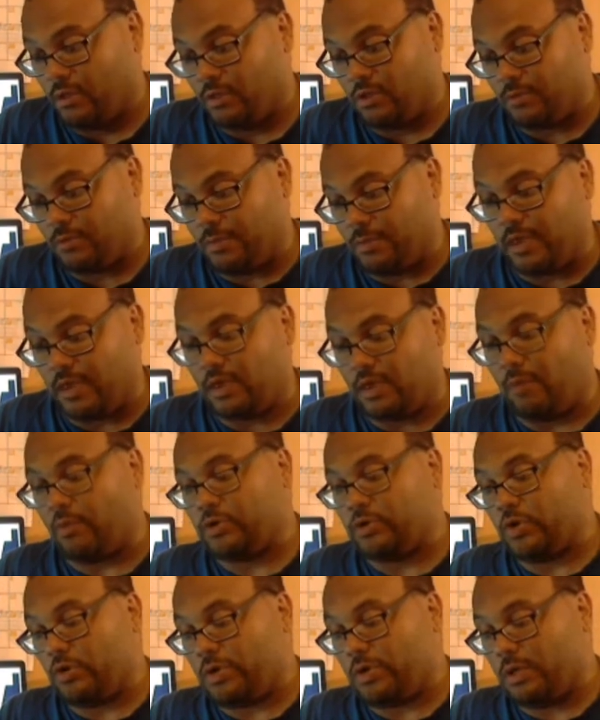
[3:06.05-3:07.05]
Speaking of
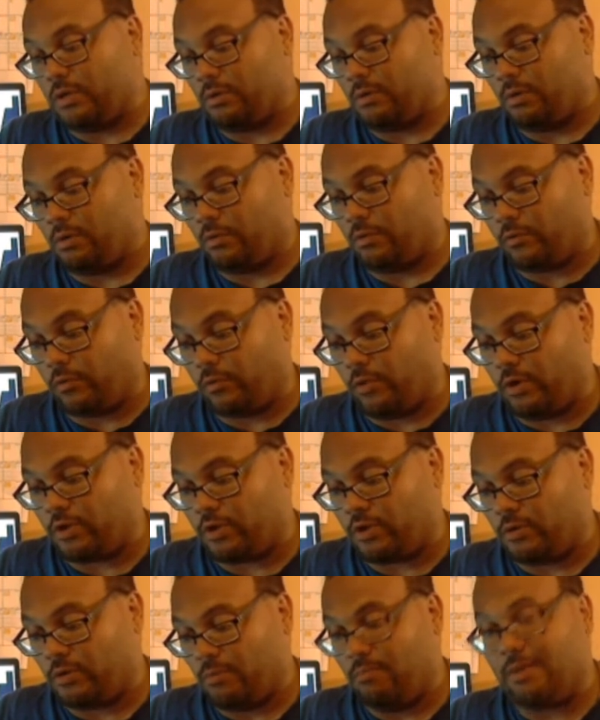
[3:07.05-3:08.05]
returning, Chico
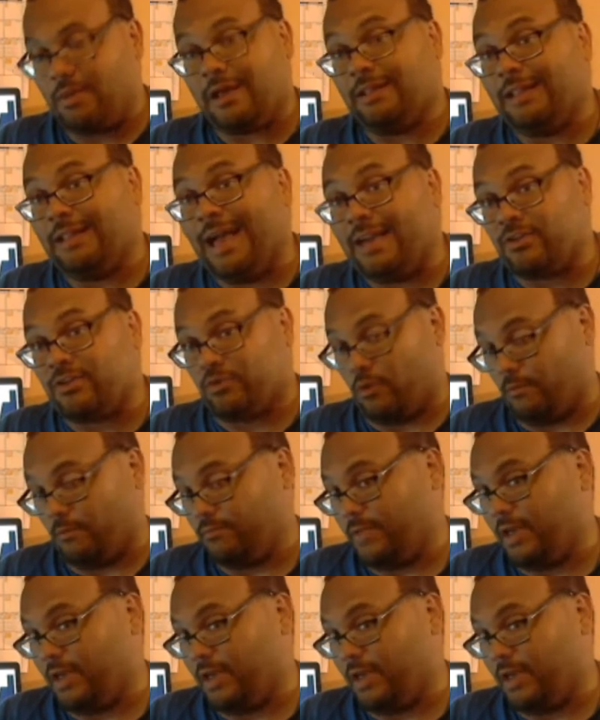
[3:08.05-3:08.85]
McClatcher.